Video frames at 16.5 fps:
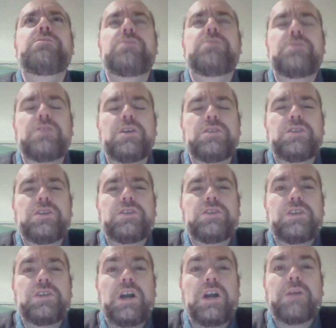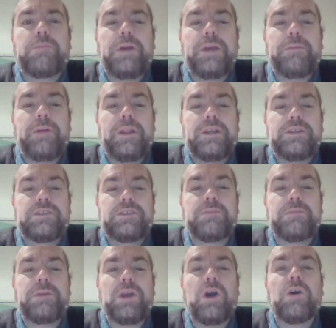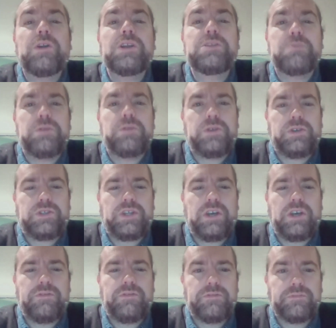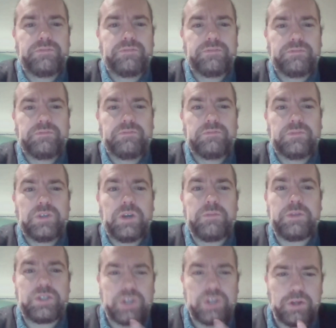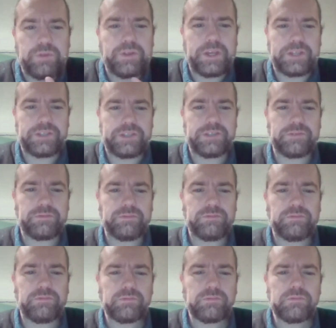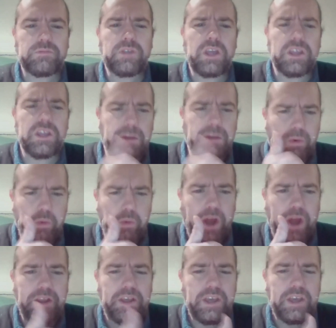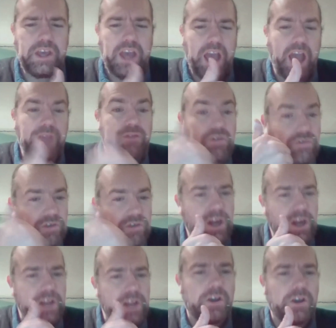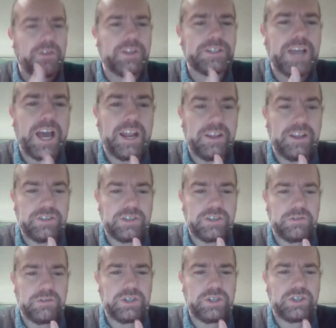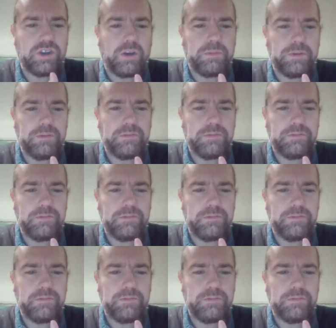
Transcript: to young people is to be honest with yourself with two things. Number one, have you really got the talent to do this job?